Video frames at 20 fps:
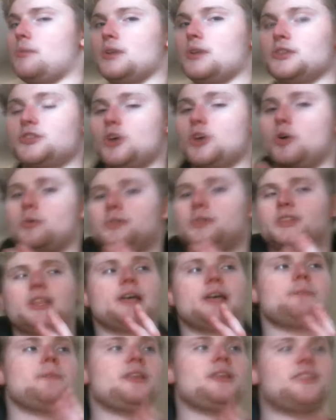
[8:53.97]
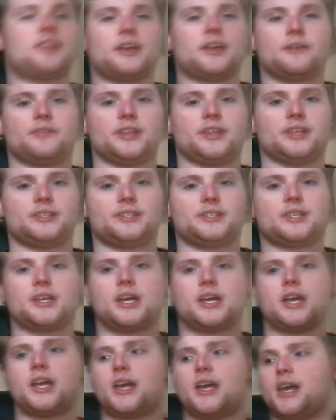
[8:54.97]
So let me think of this.
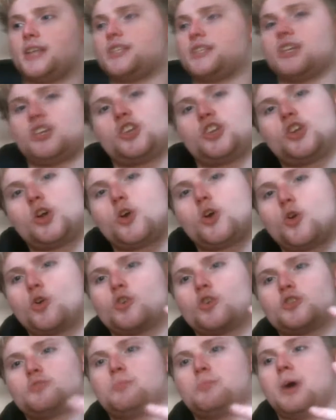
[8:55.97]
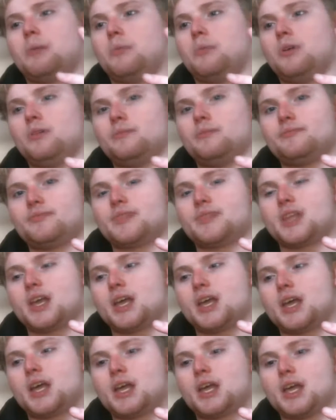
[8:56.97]
It's a huge bubble
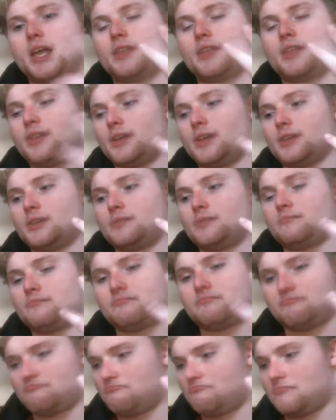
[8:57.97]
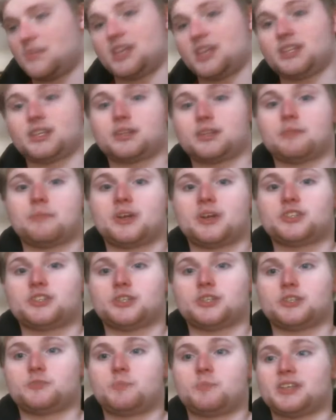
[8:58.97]
in the
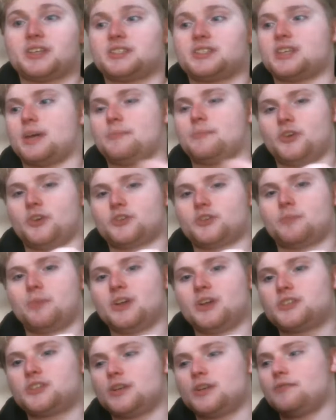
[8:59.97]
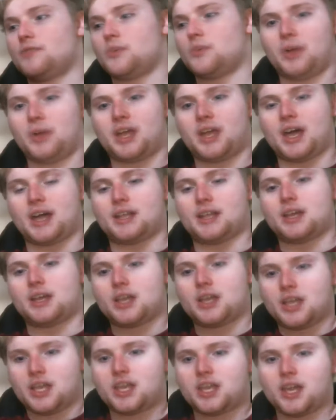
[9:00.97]
dimension space-time. There's a bunch of, we got
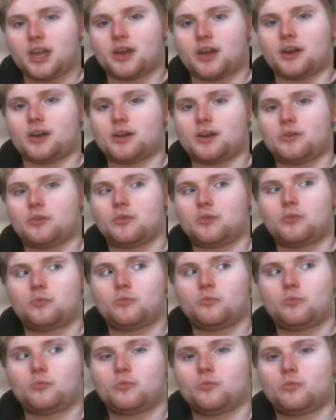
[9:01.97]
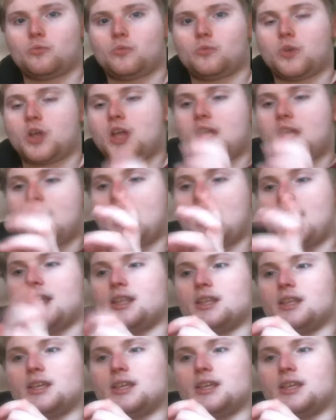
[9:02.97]
here, and